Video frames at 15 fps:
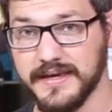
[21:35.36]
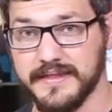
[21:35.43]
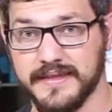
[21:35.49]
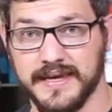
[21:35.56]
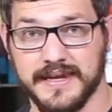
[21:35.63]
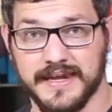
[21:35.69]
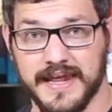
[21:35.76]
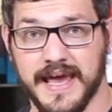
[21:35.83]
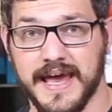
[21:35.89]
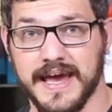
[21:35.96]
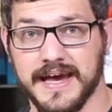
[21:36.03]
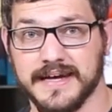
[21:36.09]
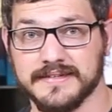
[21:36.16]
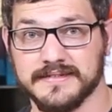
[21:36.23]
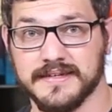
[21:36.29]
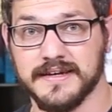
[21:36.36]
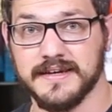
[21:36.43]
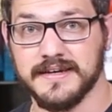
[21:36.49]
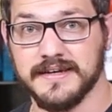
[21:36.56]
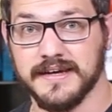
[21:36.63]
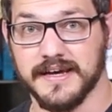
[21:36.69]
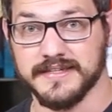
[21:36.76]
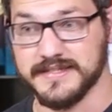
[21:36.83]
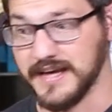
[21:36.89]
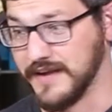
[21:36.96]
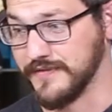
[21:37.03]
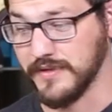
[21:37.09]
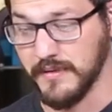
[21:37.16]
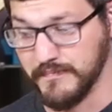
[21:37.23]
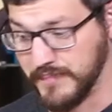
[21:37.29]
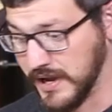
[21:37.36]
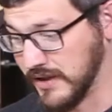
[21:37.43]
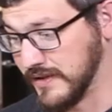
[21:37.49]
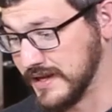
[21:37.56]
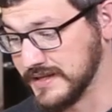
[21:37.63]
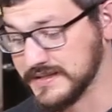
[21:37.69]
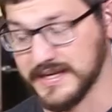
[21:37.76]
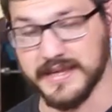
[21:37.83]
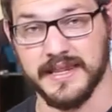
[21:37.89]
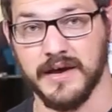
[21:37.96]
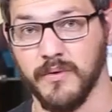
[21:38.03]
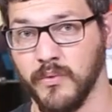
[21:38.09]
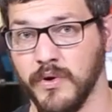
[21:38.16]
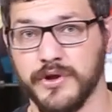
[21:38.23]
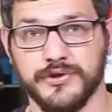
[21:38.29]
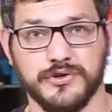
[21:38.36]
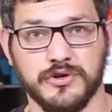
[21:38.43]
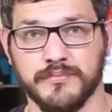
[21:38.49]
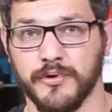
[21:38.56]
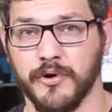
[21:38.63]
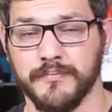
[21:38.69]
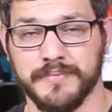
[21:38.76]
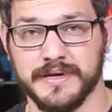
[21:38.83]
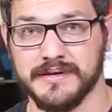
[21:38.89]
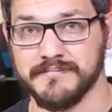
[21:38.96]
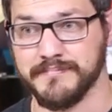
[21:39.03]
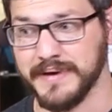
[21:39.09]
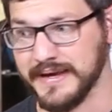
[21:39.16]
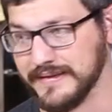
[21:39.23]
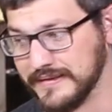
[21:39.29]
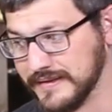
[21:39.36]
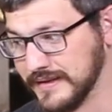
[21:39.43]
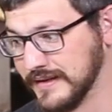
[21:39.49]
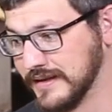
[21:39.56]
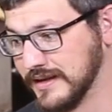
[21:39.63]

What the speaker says: that it has, aside from the bearings and that one U-bolt being bent.